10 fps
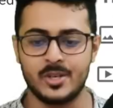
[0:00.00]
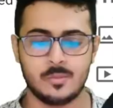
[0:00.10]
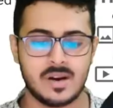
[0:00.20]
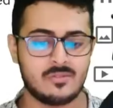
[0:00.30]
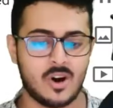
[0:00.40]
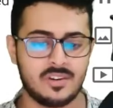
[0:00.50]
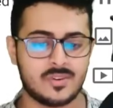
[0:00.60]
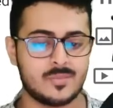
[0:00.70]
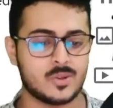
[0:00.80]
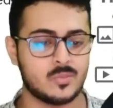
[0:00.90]
matter what,
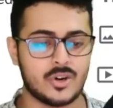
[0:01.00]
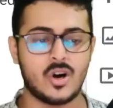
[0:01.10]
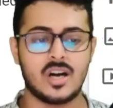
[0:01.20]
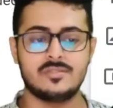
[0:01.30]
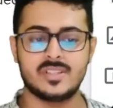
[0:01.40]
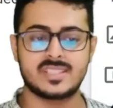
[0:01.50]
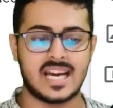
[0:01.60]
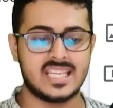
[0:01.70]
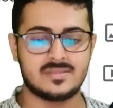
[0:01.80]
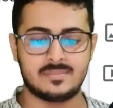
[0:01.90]
from tomorrow onwards,
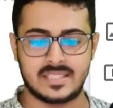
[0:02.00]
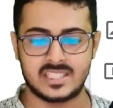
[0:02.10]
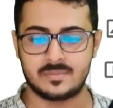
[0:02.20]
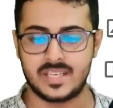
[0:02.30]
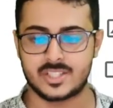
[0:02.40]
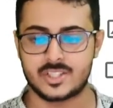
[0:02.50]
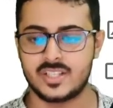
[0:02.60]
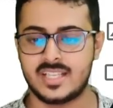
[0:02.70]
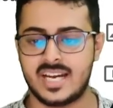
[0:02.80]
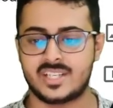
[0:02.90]
guys, please make
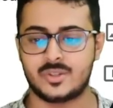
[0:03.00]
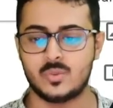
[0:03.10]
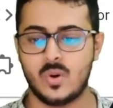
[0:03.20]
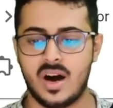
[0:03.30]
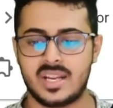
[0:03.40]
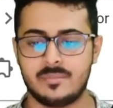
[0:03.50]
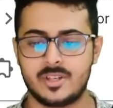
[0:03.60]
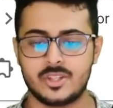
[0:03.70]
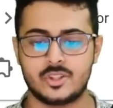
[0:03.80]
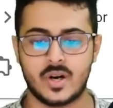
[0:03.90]
sure that you are able
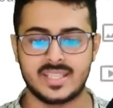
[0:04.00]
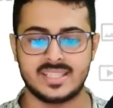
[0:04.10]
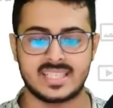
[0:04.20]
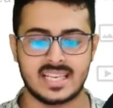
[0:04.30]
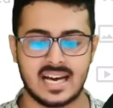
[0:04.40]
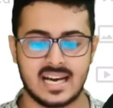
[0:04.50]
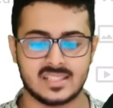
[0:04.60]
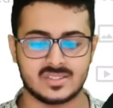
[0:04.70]
to join the class